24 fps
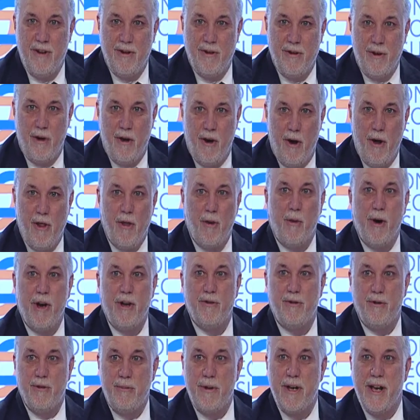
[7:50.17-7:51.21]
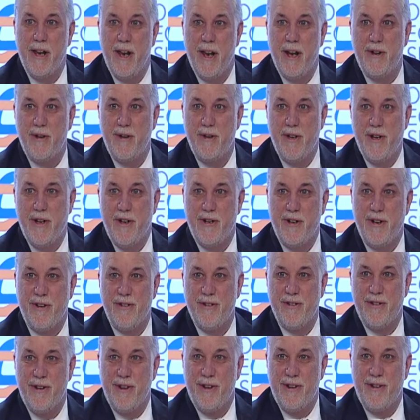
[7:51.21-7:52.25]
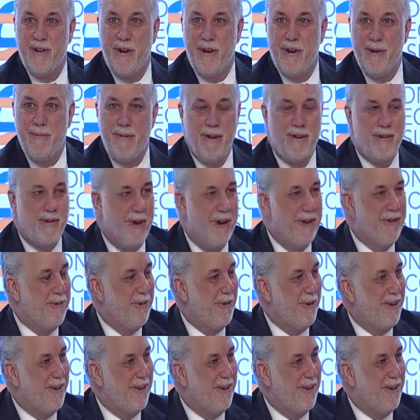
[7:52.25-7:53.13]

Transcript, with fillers: there are other ways to be elected than just uh, talk about transport.